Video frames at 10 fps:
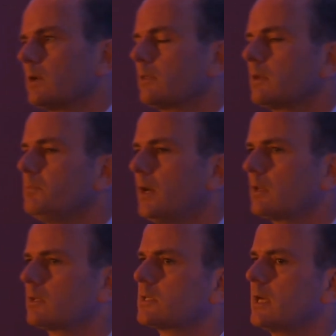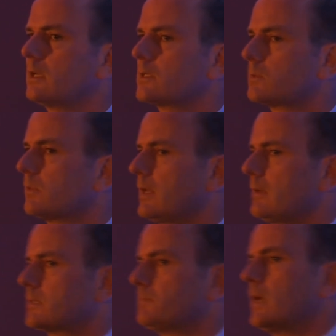And I think part of the challenge with
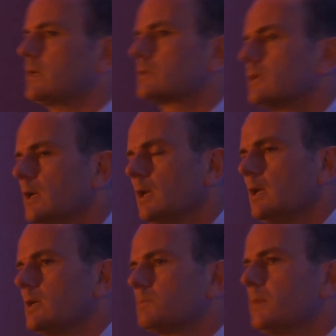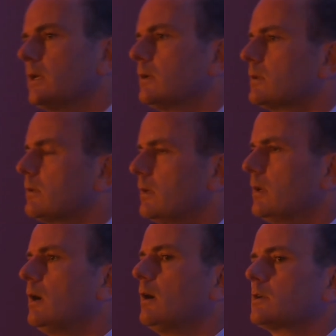that space has been
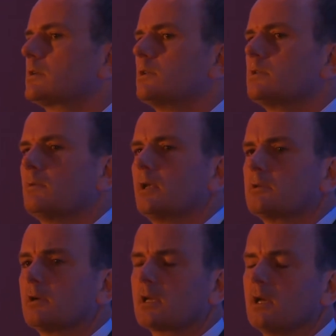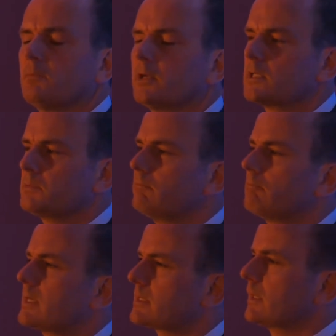large consumer electronic companies have been
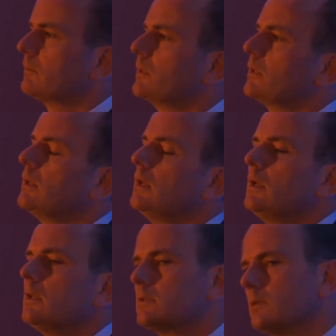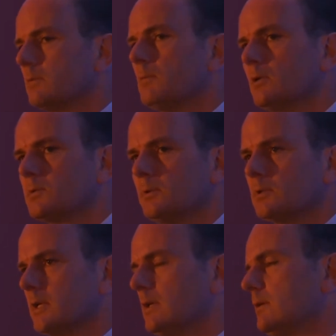wrestling with doing multiple
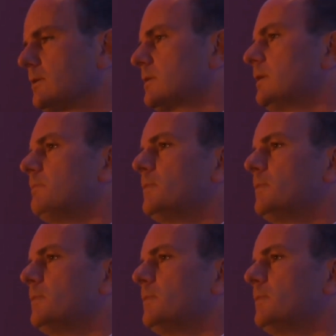deals,